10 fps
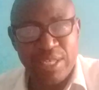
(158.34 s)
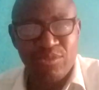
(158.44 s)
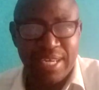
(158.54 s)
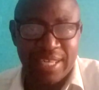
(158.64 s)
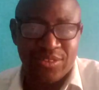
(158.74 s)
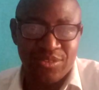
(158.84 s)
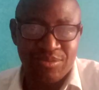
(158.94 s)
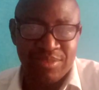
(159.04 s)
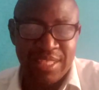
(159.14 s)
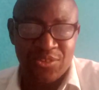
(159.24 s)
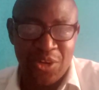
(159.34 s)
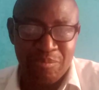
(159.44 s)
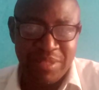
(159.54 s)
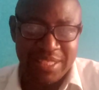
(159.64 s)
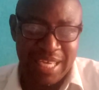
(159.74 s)
you look at the
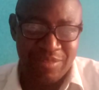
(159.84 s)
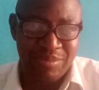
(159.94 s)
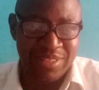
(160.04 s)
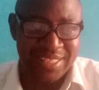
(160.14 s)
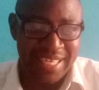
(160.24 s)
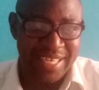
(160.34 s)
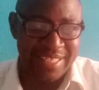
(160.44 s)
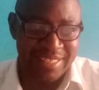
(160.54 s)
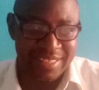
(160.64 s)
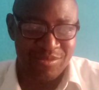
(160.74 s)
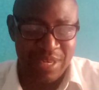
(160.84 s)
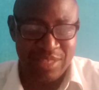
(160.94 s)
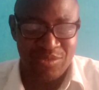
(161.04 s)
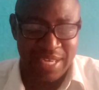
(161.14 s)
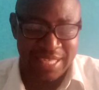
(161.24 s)
topics I've been saying, when
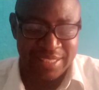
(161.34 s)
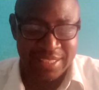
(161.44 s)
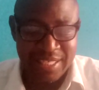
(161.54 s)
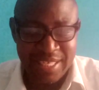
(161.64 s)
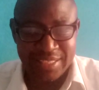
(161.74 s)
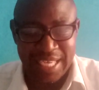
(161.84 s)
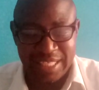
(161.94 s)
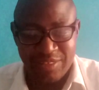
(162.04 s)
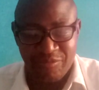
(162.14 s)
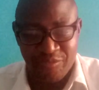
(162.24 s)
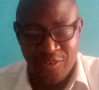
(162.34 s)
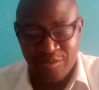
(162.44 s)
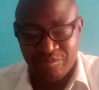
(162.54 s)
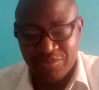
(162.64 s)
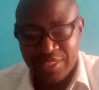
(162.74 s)
you look at starting
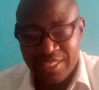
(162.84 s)
from